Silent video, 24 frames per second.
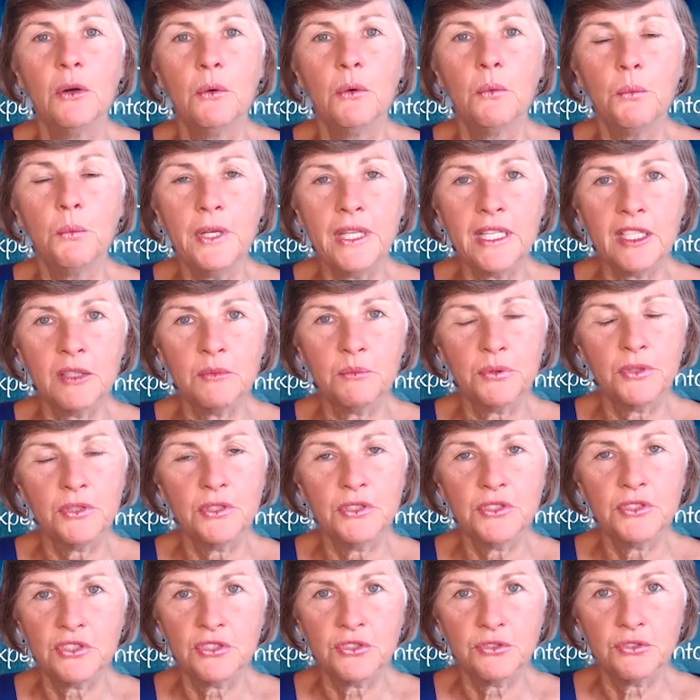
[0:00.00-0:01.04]
we can
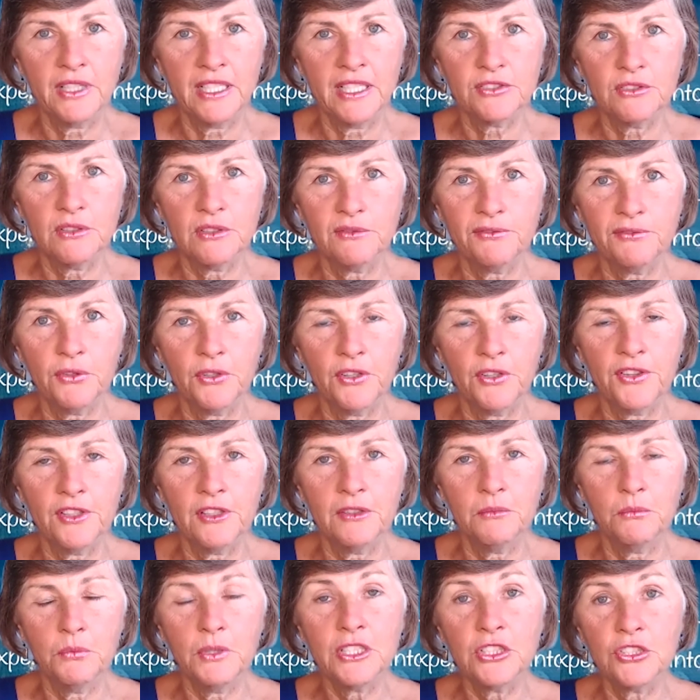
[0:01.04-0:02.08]
produce a transcript for
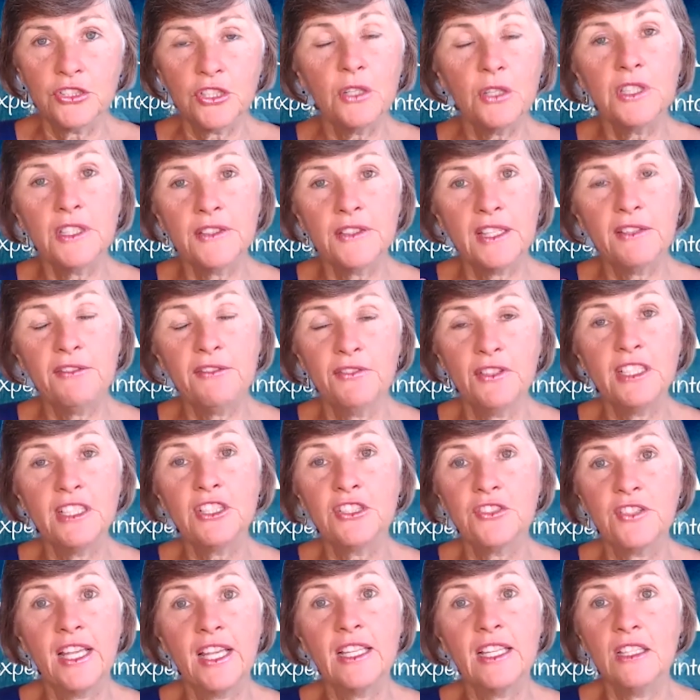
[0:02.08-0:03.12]
them which show that they
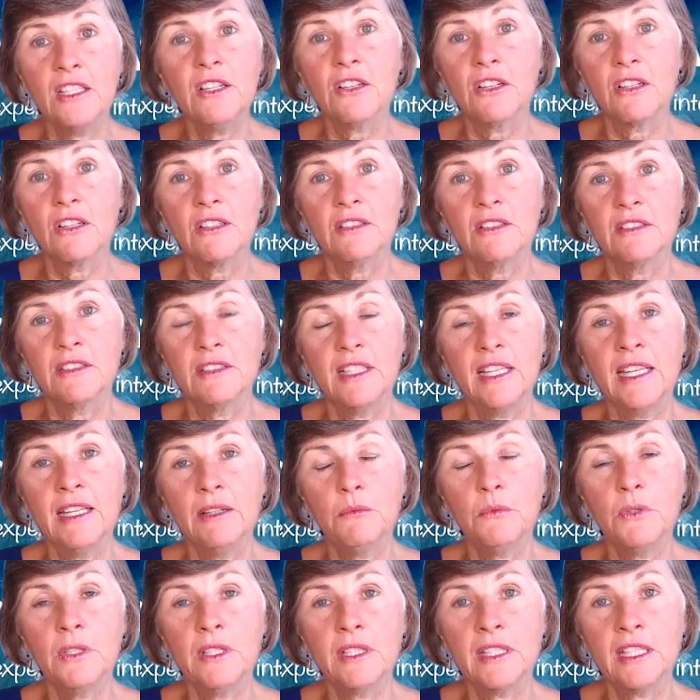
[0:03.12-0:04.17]
finished that year
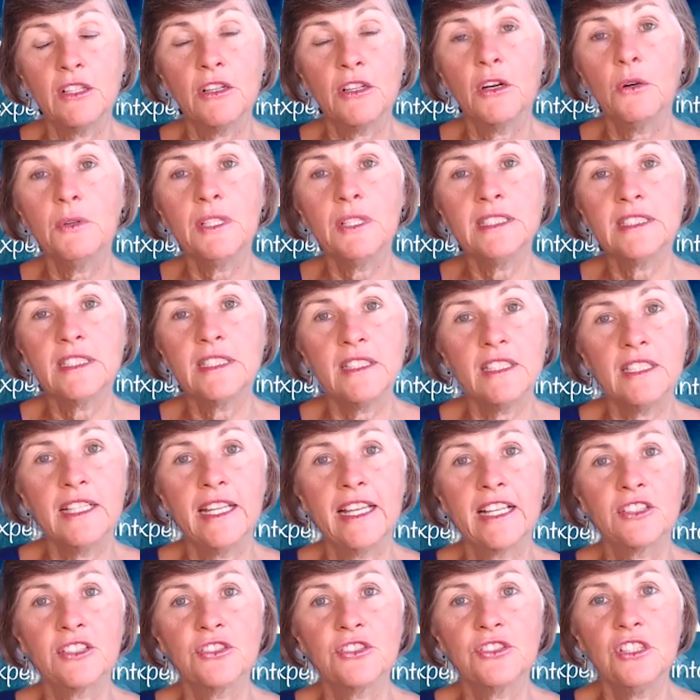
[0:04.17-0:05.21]
and can go into the
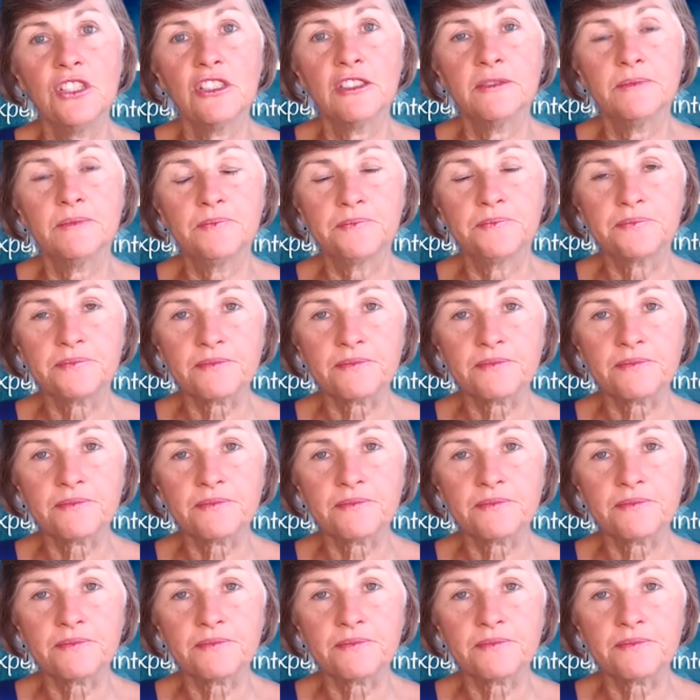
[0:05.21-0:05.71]
next year.